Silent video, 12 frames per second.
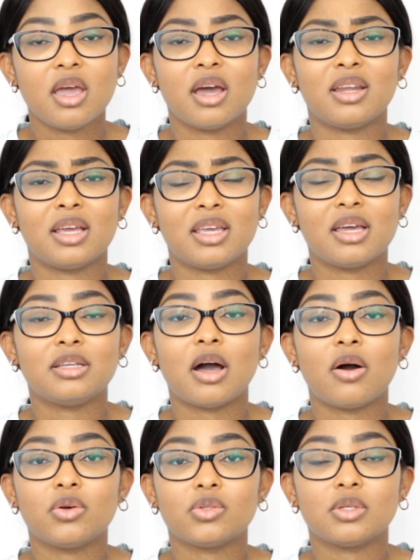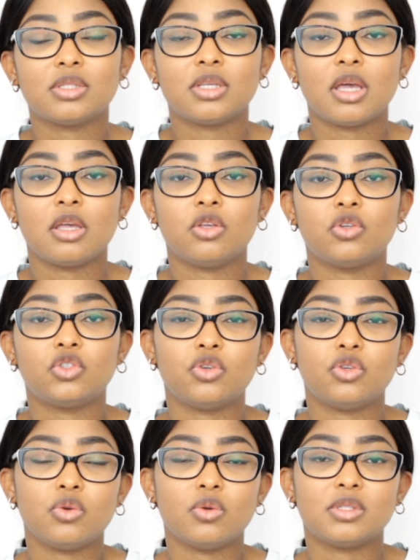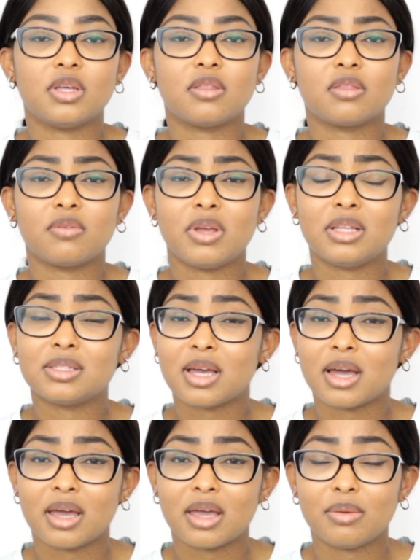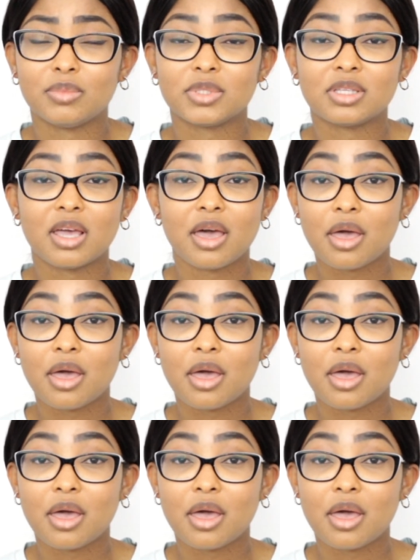and again they're also saying you should use it 3 times